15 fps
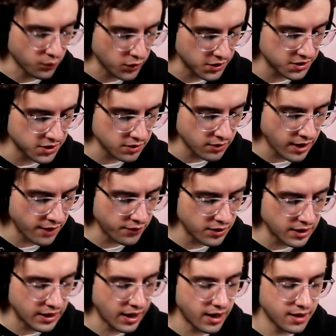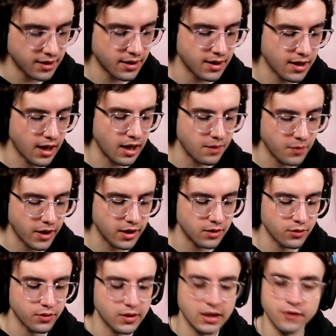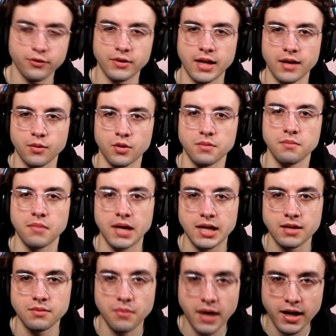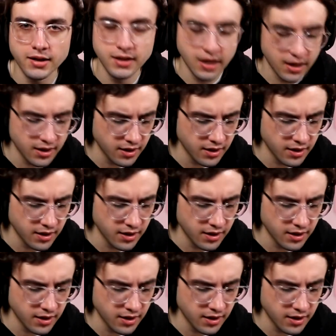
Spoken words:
We still haven't gotten a name, I don't think, for that one main bad guy.